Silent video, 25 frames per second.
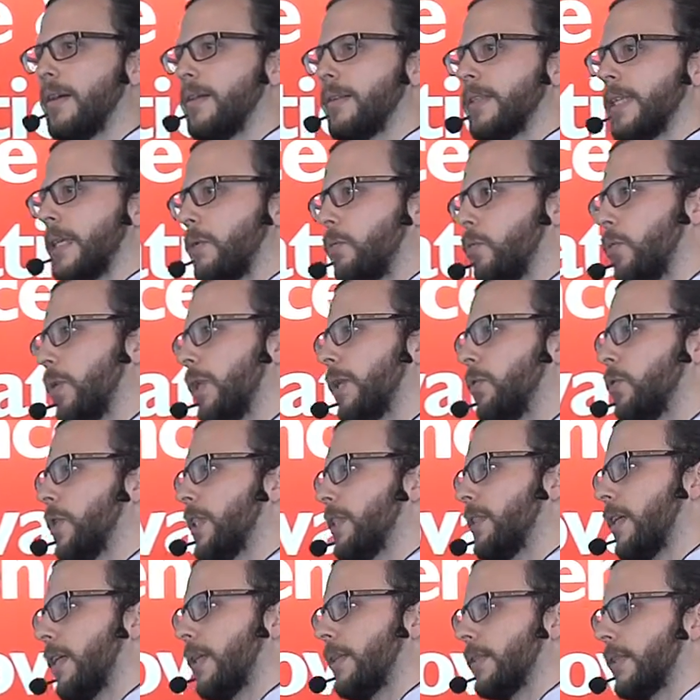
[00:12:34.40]
that will
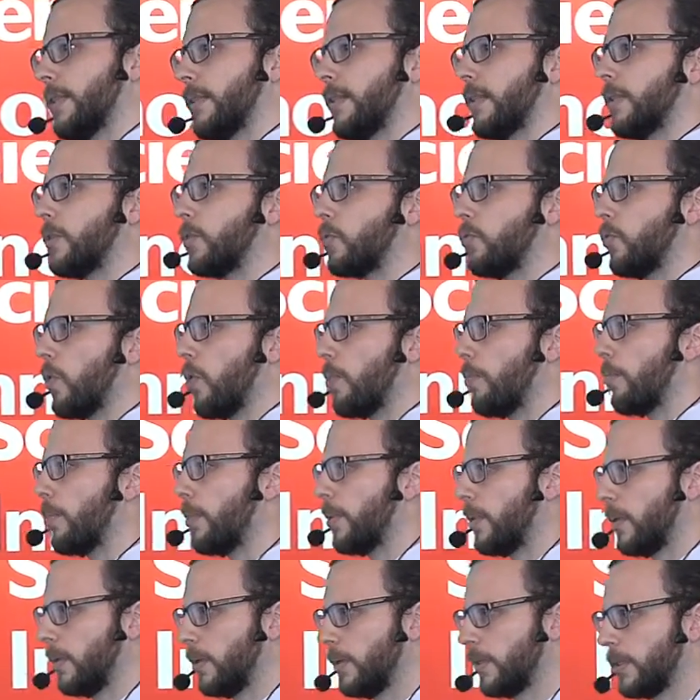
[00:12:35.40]
result in this drop
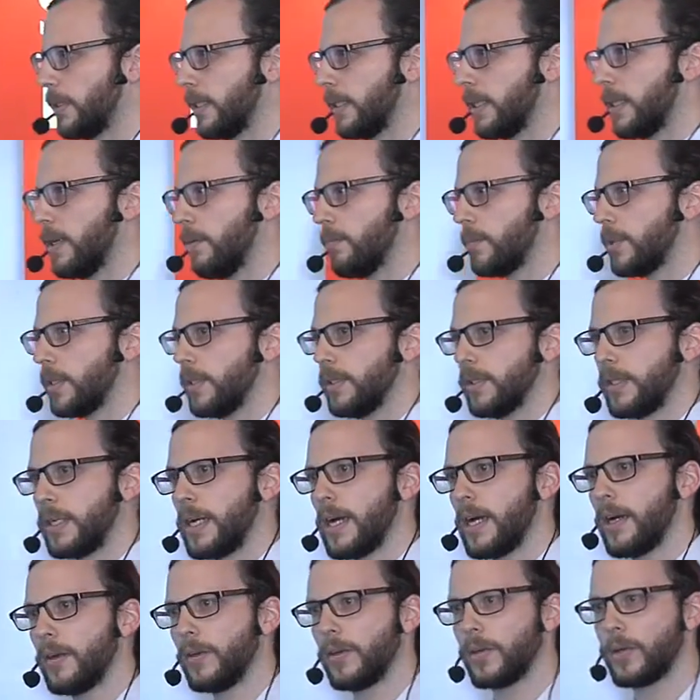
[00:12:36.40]
that comes in the
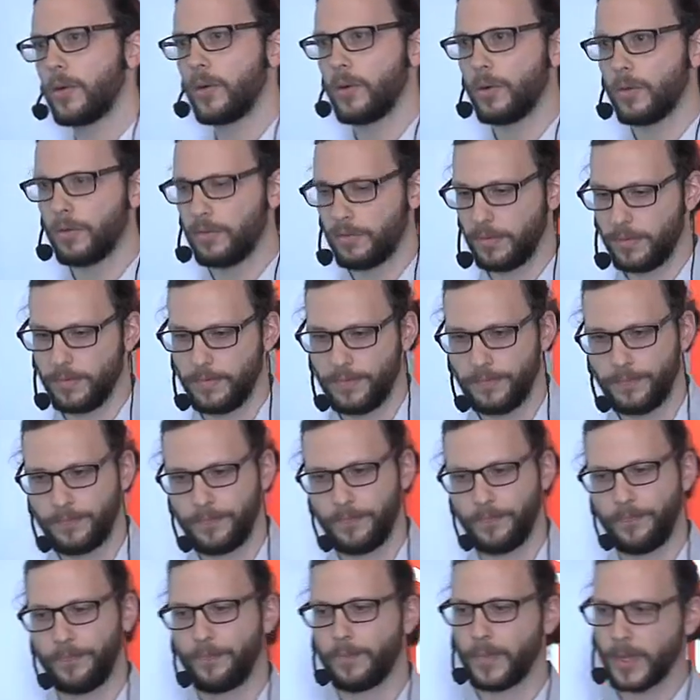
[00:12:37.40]
Gartner curve.
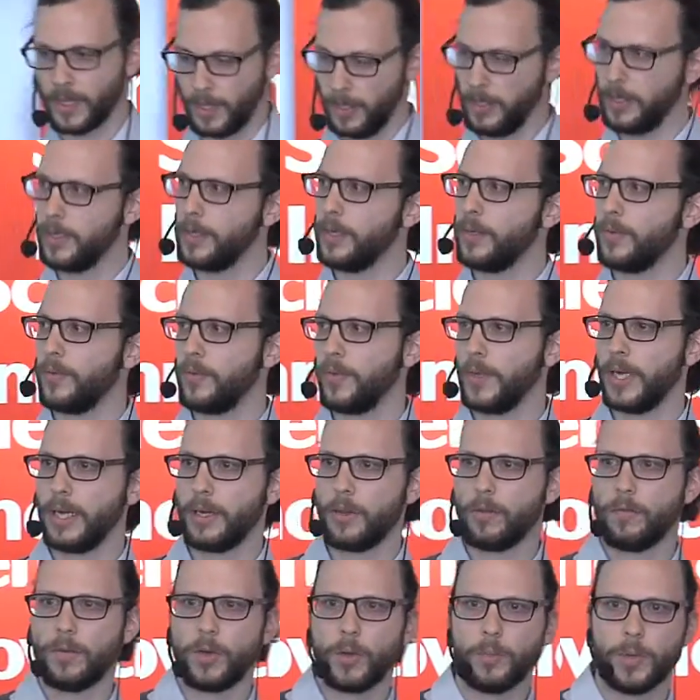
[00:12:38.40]

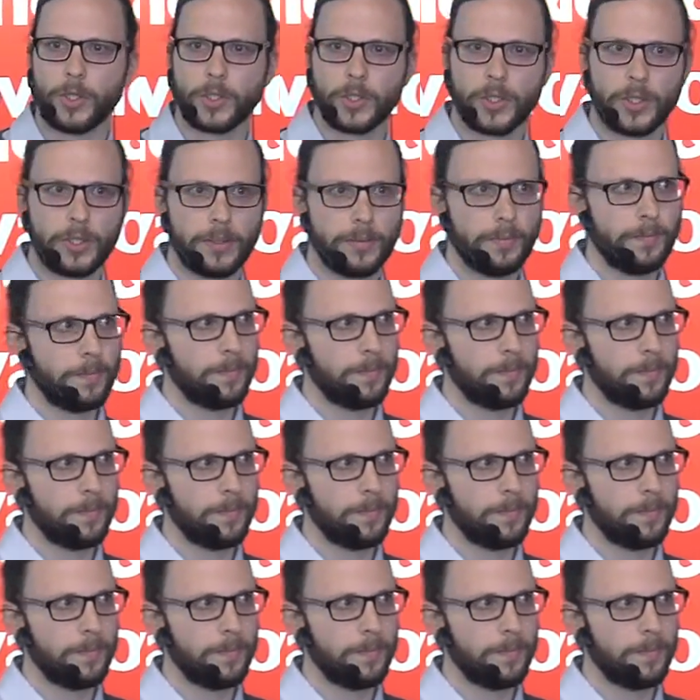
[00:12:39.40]
Thank you very much.